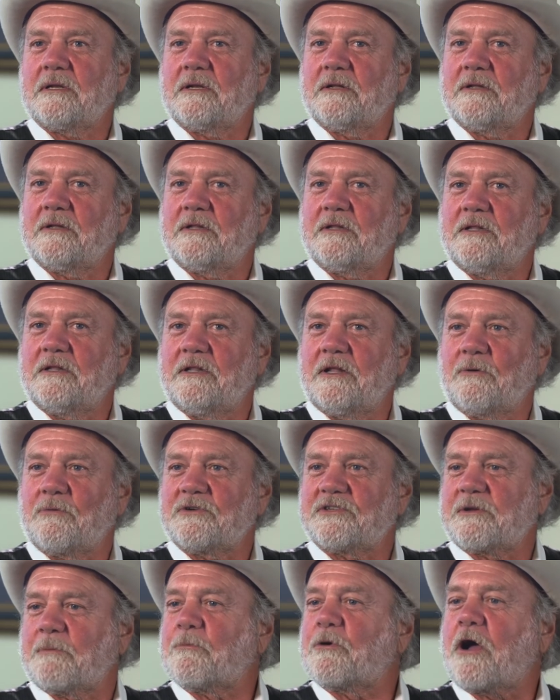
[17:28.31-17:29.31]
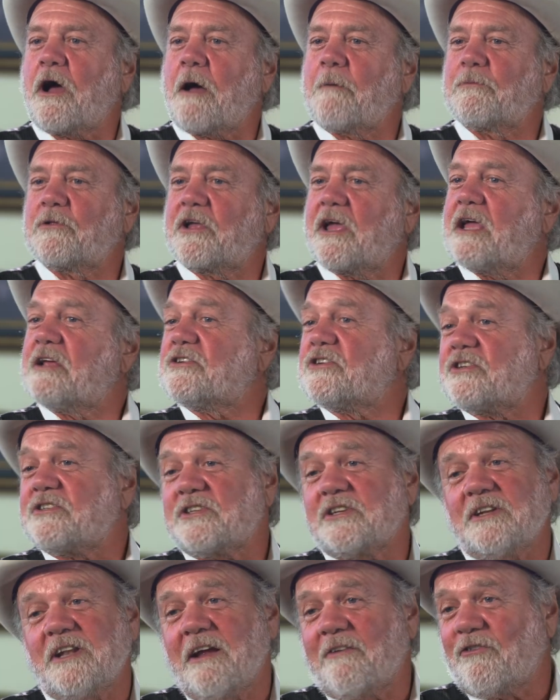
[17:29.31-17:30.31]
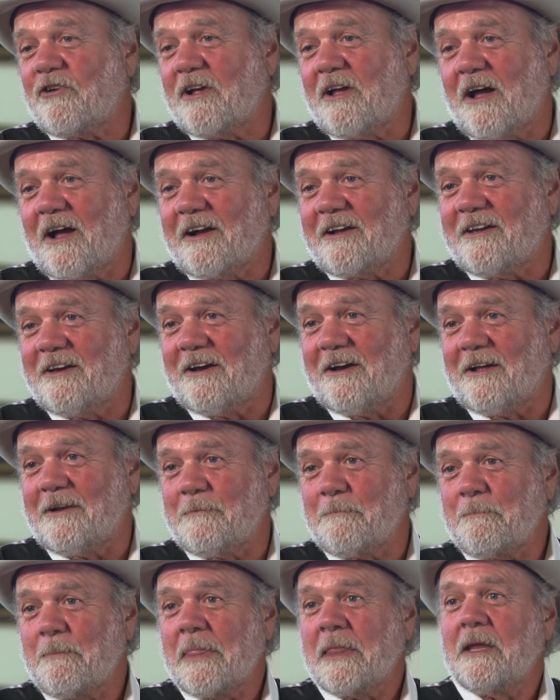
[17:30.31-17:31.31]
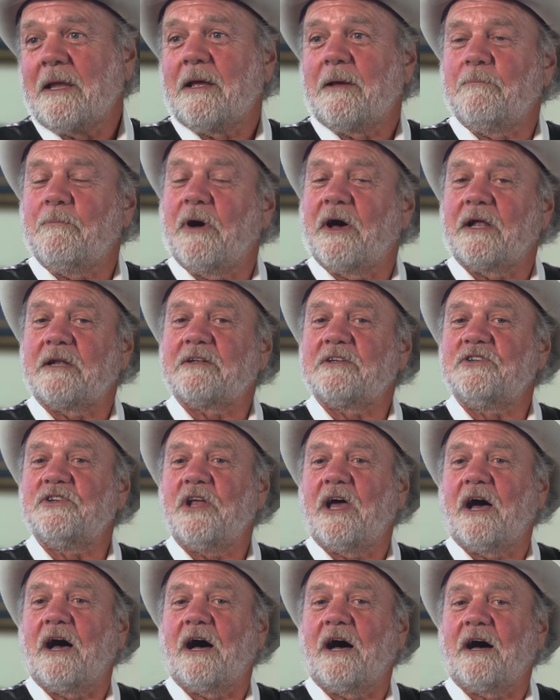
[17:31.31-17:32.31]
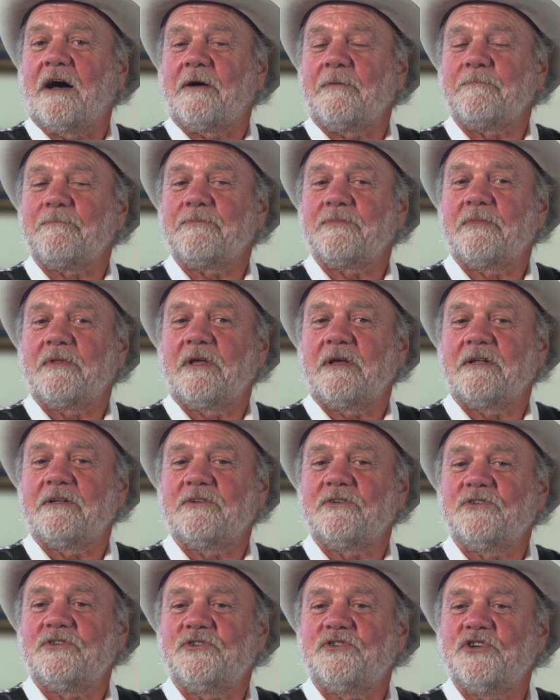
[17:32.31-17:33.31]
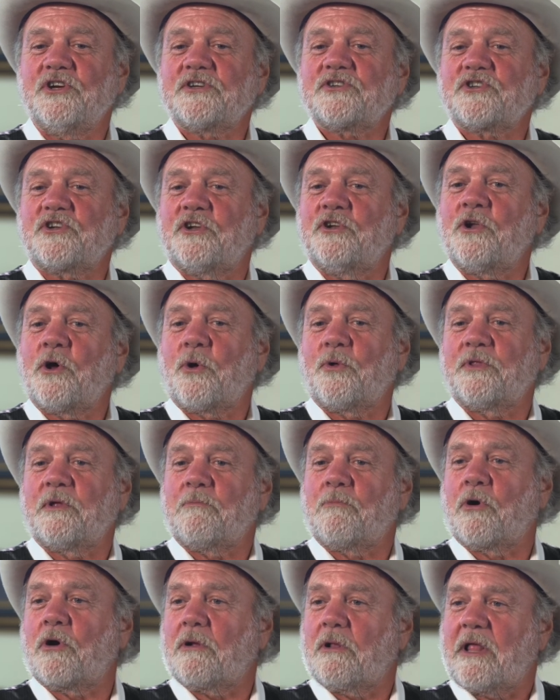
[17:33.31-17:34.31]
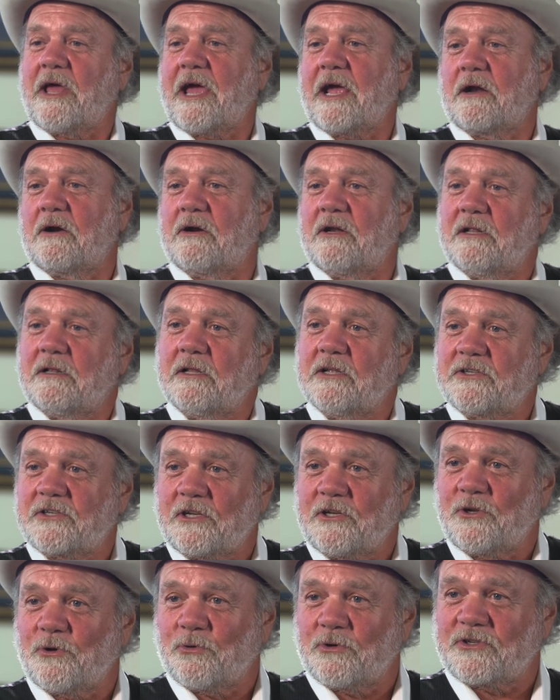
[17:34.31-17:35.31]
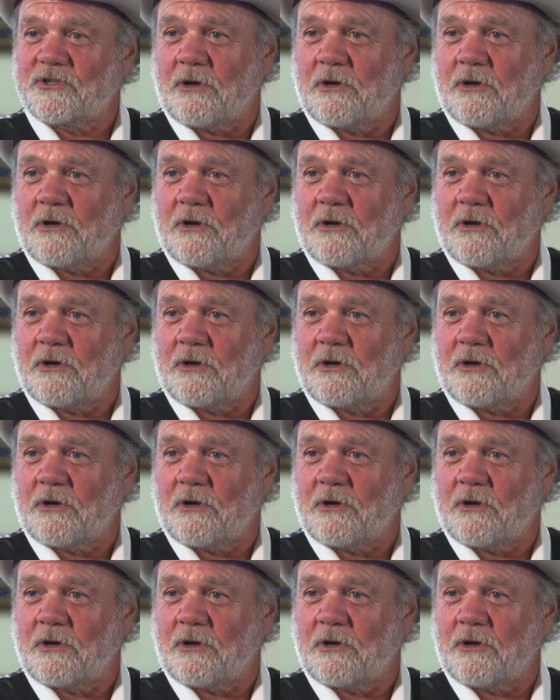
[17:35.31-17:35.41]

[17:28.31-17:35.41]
there were some complications and never got cut, but. Just to know that Merle Haggard had listened to a